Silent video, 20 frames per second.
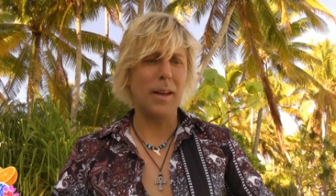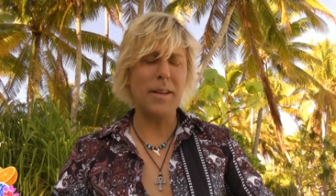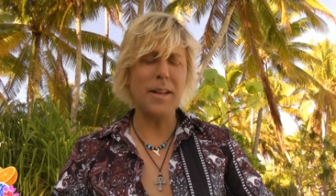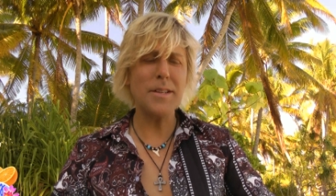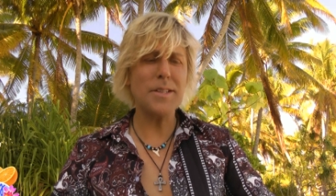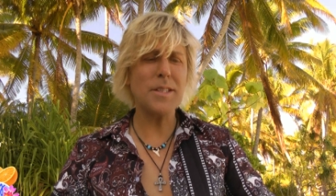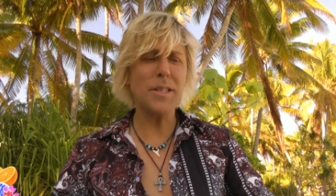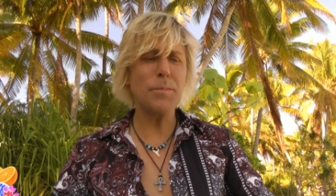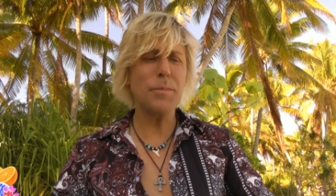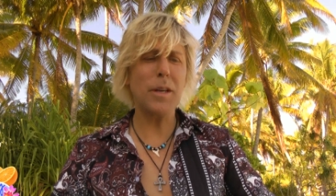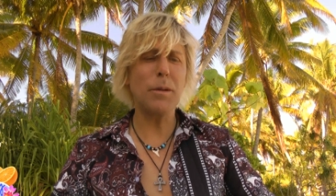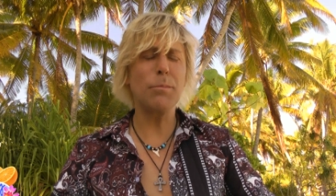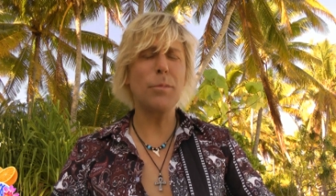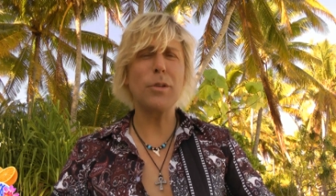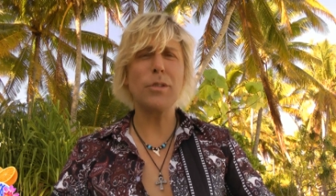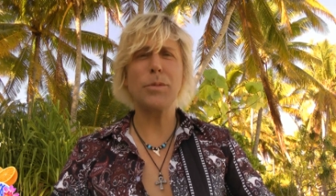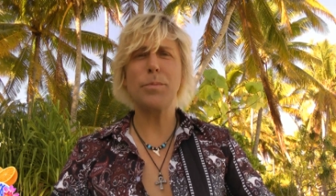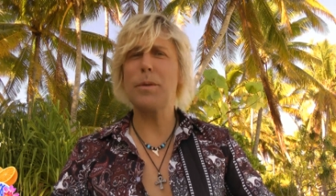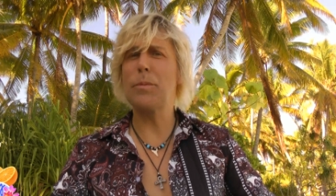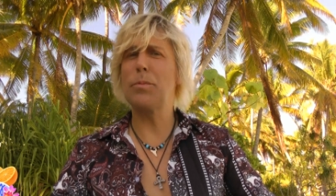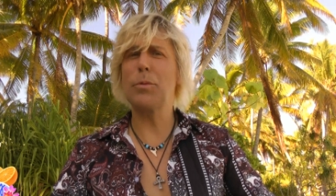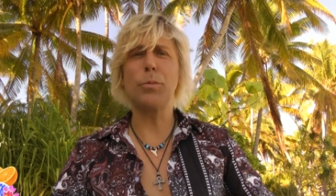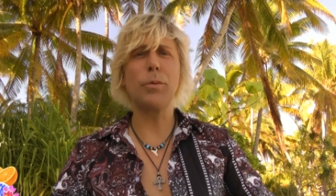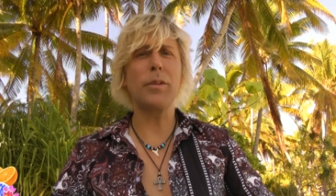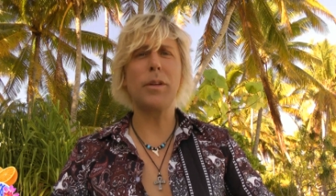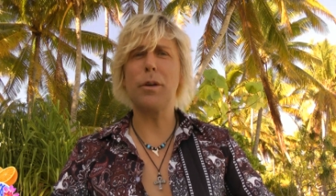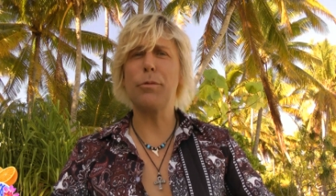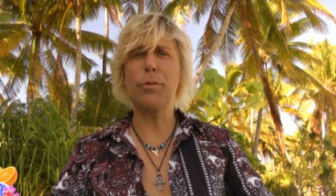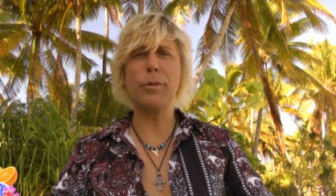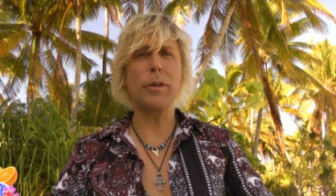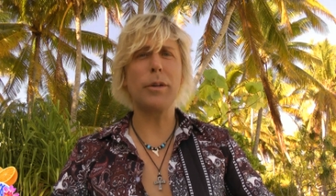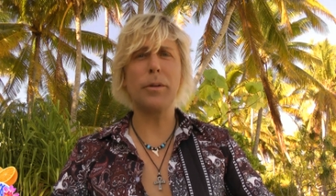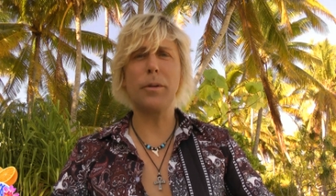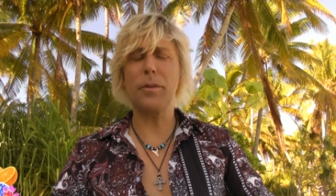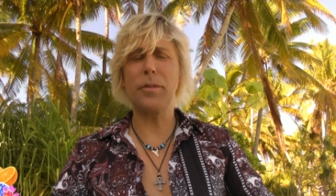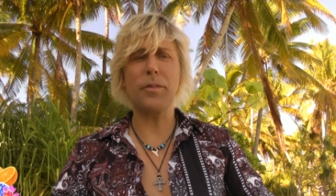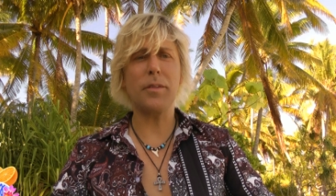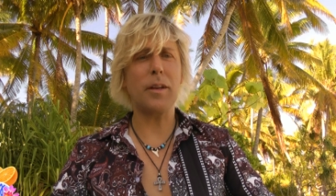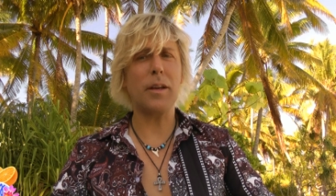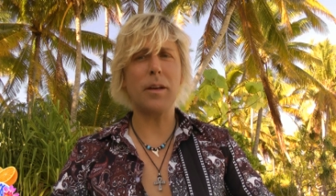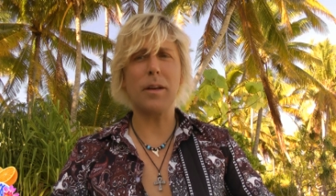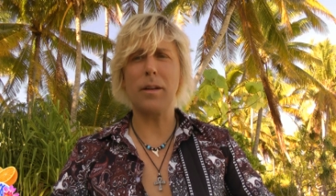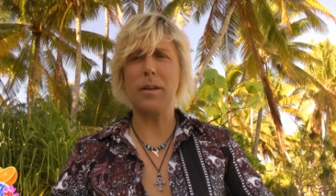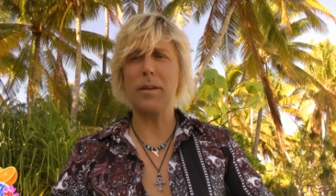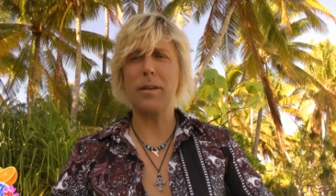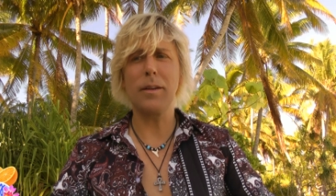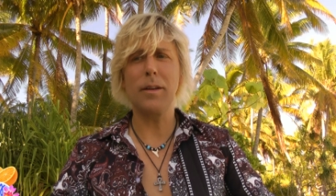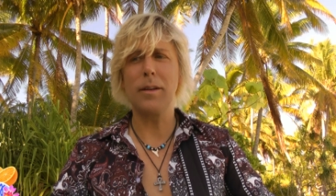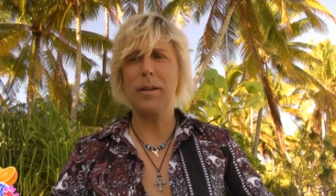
And that's something most people will never understand.